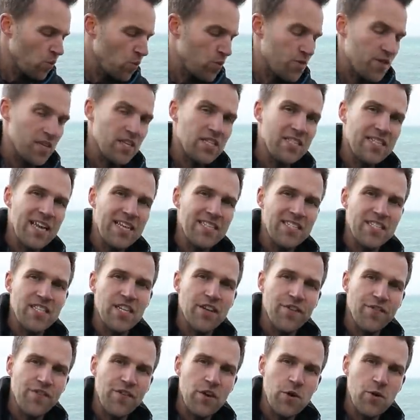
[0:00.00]
With this
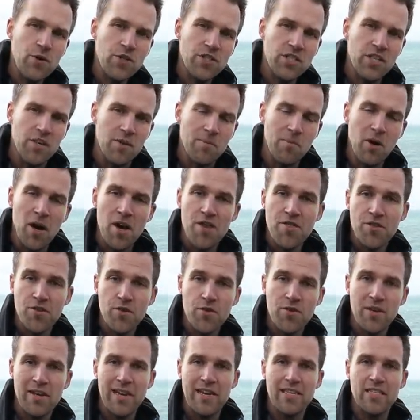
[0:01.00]
density of filter, my
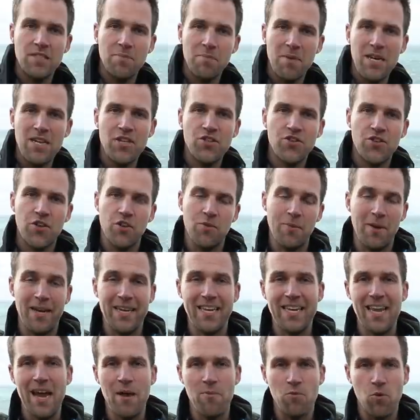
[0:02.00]
through the lens metering on my
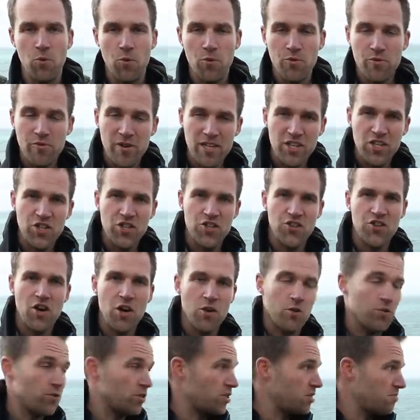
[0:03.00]
camera will really
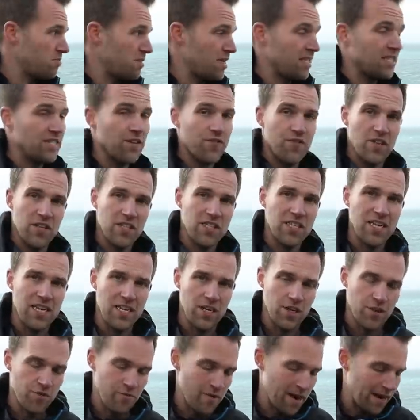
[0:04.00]
struggle to meter for the
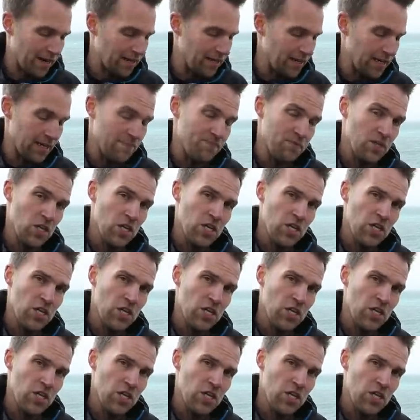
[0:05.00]
scene correctly.